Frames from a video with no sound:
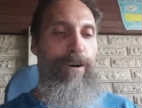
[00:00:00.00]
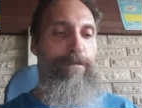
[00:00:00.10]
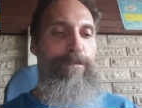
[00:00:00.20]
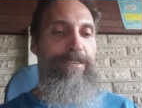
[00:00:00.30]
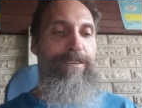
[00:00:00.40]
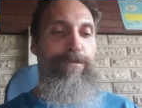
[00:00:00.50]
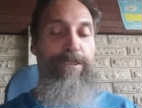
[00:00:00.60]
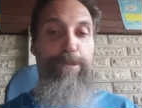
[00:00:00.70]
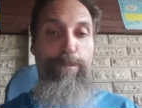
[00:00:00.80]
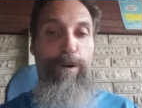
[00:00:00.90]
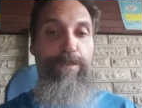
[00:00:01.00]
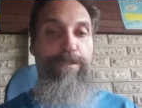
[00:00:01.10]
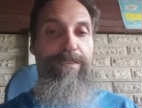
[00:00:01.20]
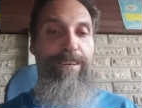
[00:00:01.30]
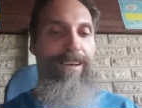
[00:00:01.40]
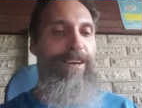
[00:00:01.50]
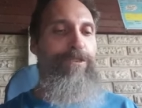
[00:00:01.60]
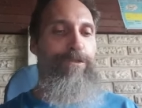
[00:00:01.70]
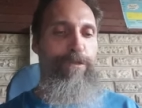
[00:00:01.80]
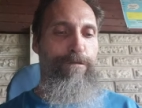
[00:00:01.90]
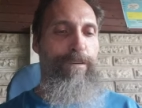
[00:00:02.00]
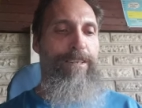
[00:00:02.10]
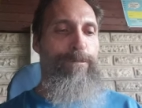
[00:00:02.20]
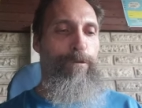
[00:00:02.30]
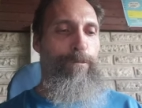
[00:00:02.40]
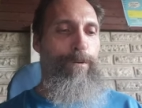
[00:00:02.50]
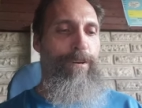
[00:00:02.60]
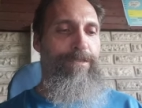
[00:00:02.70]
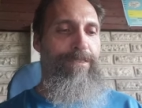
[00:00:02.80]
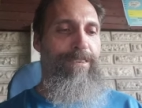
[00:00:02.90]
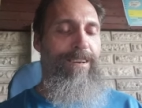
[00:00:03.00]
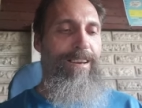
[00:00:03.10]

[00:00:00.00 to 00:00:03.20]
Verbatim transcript: office in response to her Facebook post.